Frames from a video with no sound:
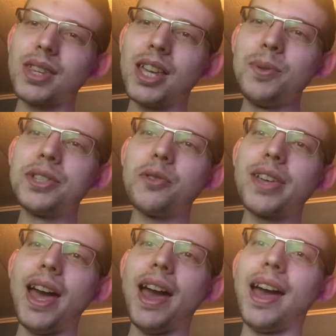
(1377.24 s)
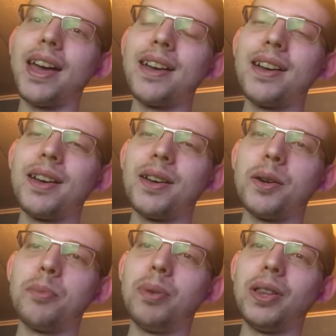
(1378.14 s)
was okay,
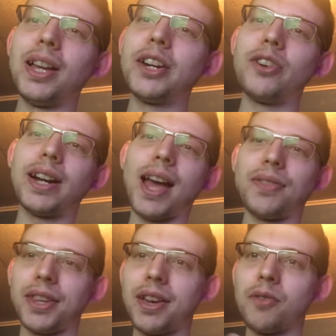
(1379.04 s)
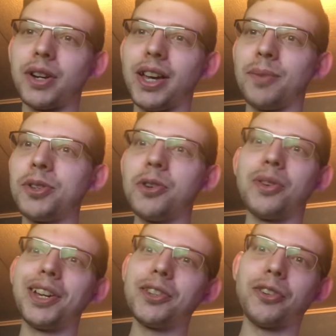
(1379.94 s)
but later I'd have to get rid of him too,
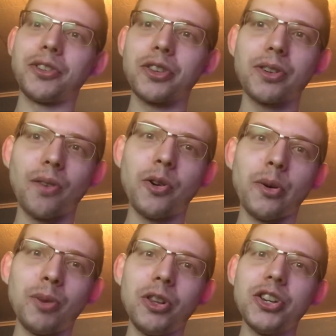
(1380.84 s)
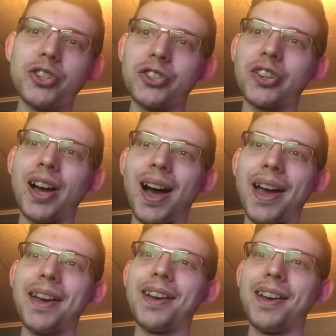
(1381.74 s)
and he turned into a very malicious guy,